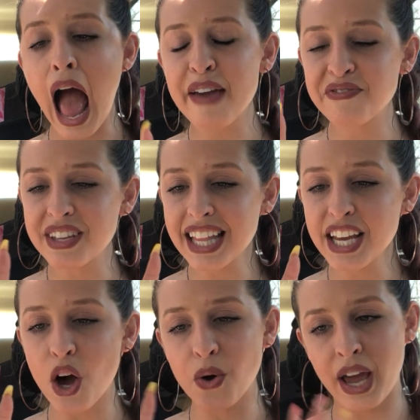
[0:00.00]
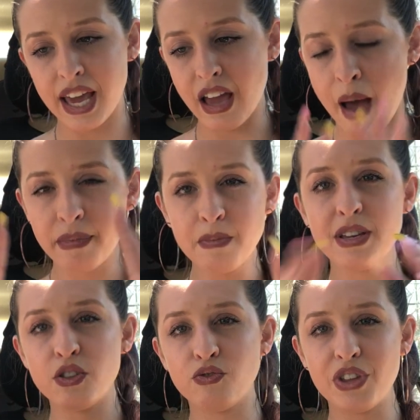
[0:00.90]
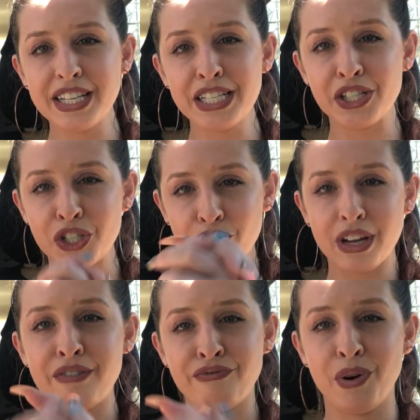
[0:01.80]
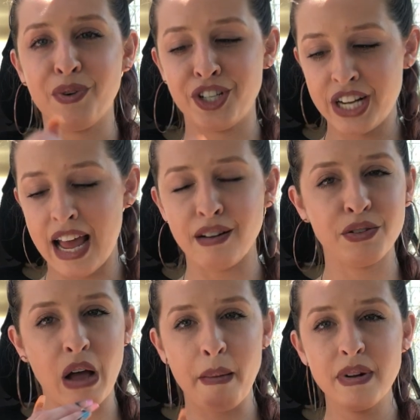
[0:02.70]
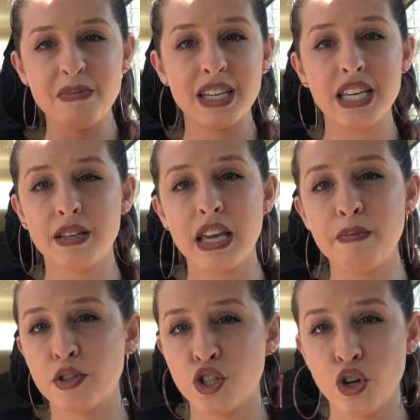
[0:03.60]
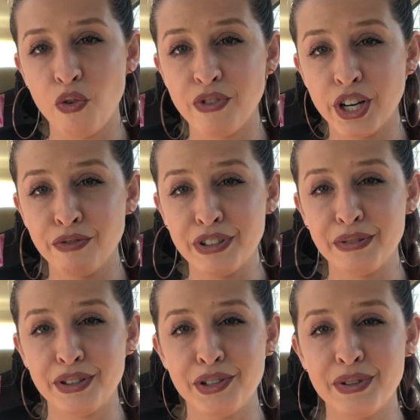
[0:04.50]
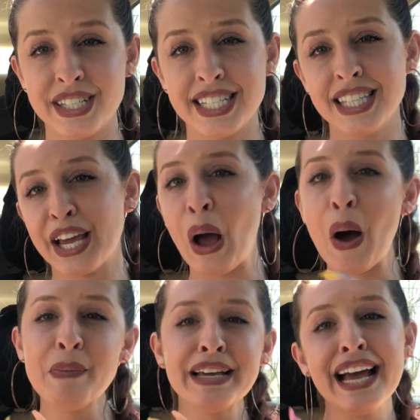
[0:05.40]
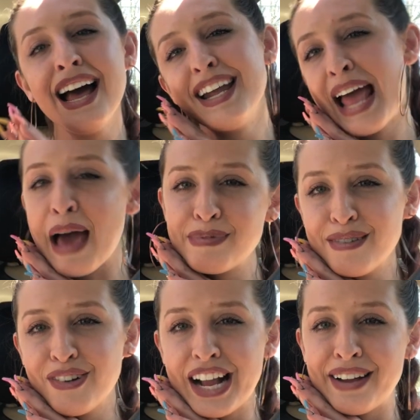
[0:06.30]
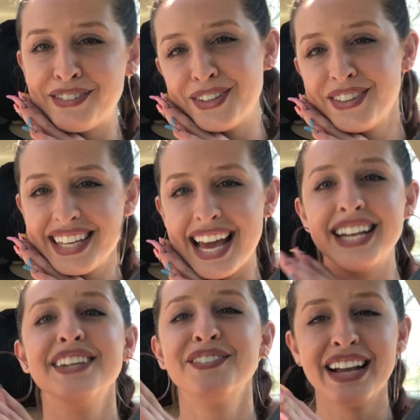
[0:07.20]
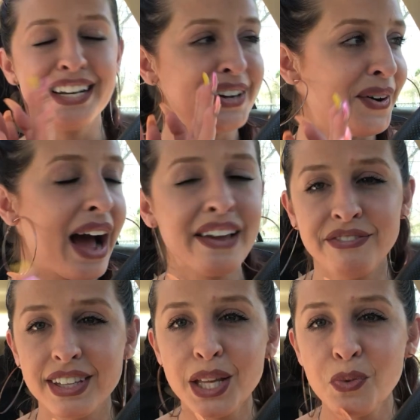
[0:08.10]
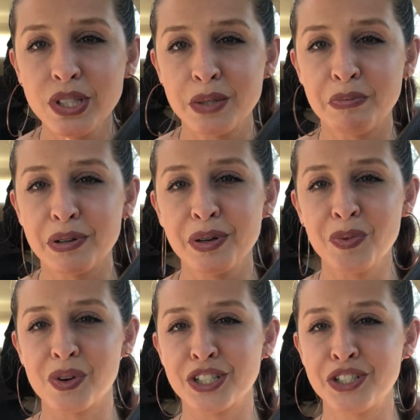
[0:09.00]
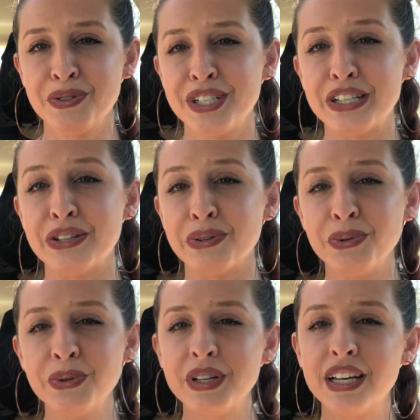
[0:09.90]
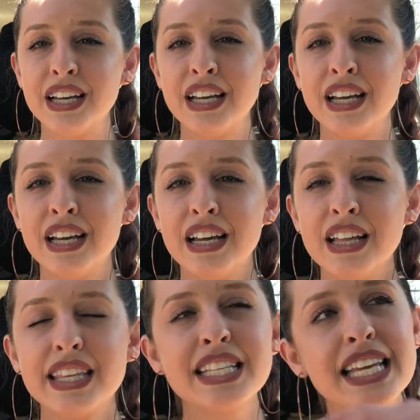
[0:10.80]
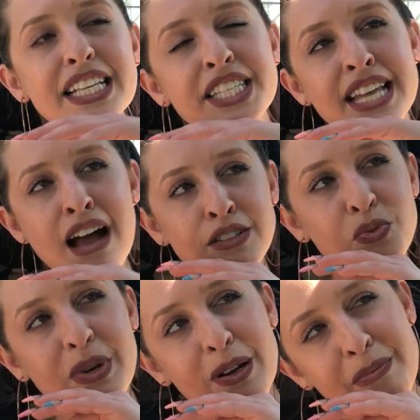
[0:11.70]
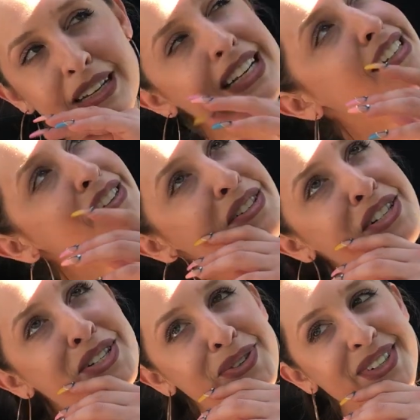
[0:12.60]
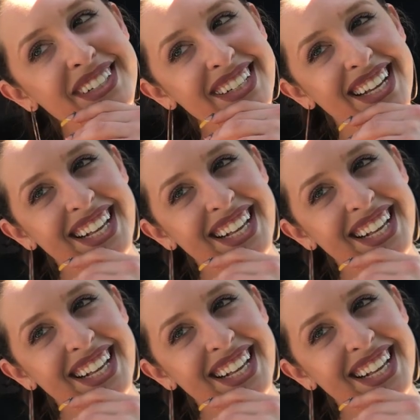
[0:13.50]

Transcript: I feel like, okay, I'm going to be, this is a straightforward channel, so I'm going to be keep it so fucking real with you. This isn't like, oh my God, happy ever after, the end, right? No, I feel like what spirit wants you to do, this, it sounds weird because are you sure?